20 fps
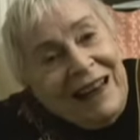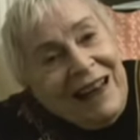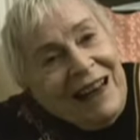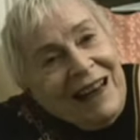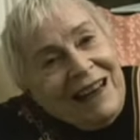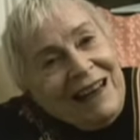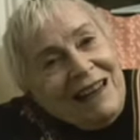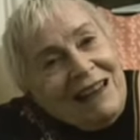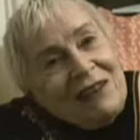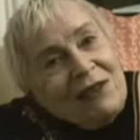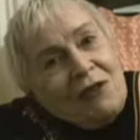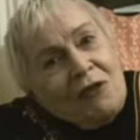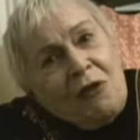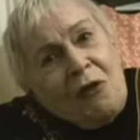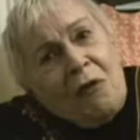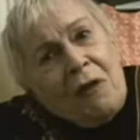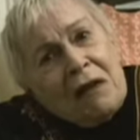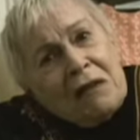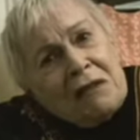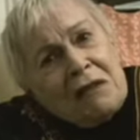And he said,
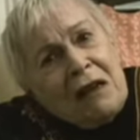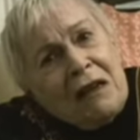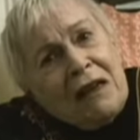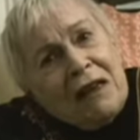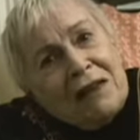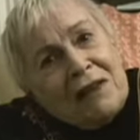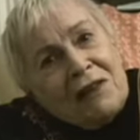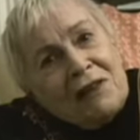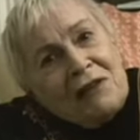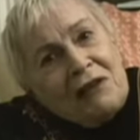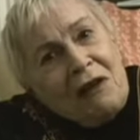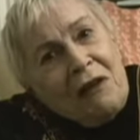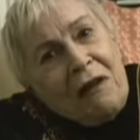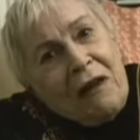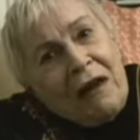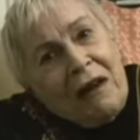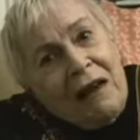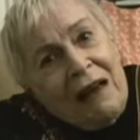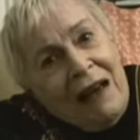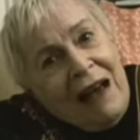no, that's not
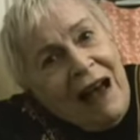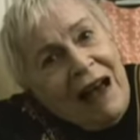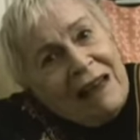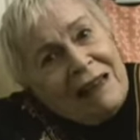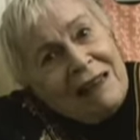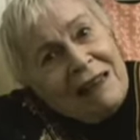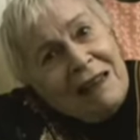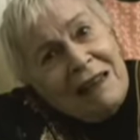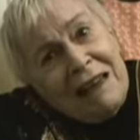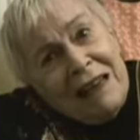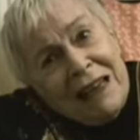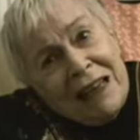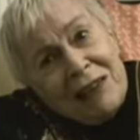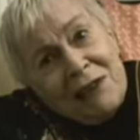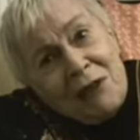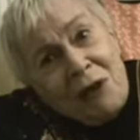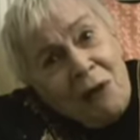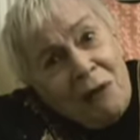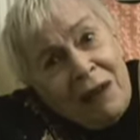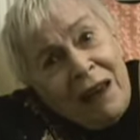necessary. I said,
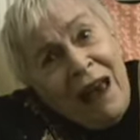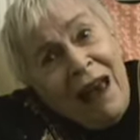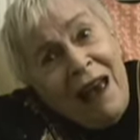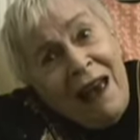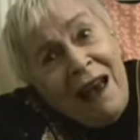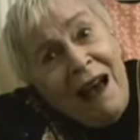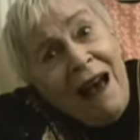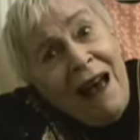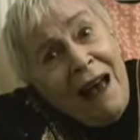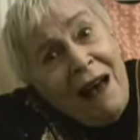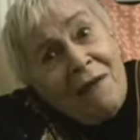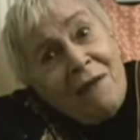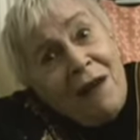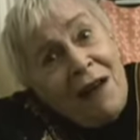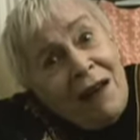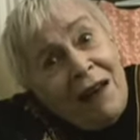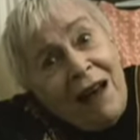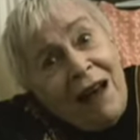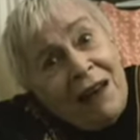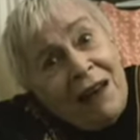it's okay, I have uh,